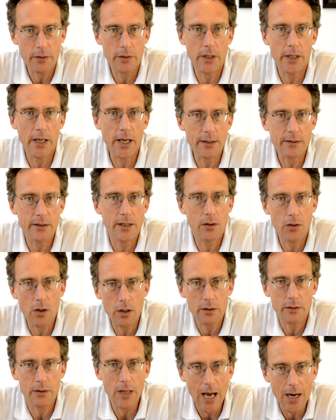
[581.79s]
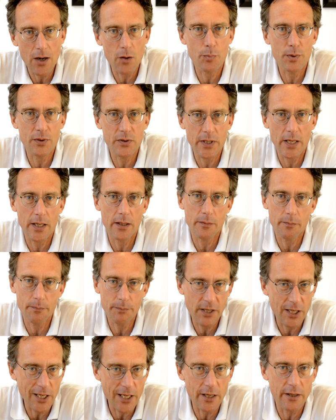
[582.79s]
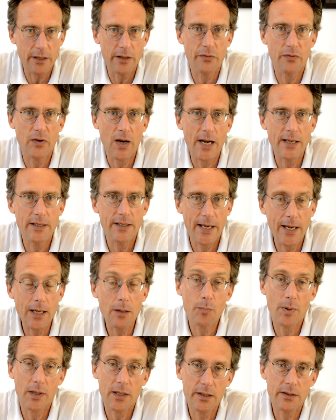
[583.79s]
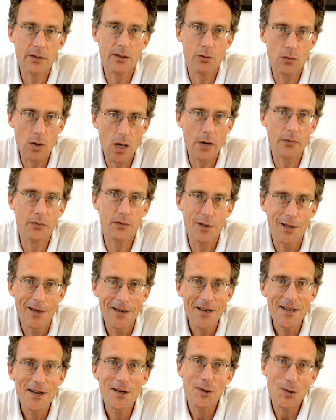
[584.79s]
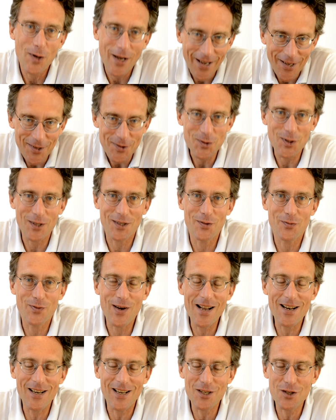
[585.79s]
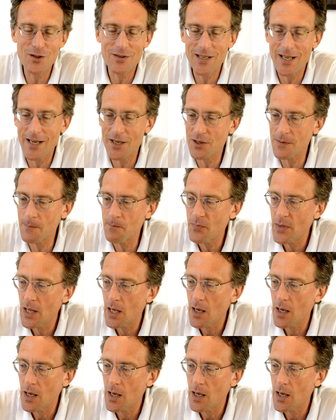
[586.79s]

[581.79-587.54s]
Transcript: Yes, they're not 100% clearly defined yet, but it's a draft and it's not the final legislation.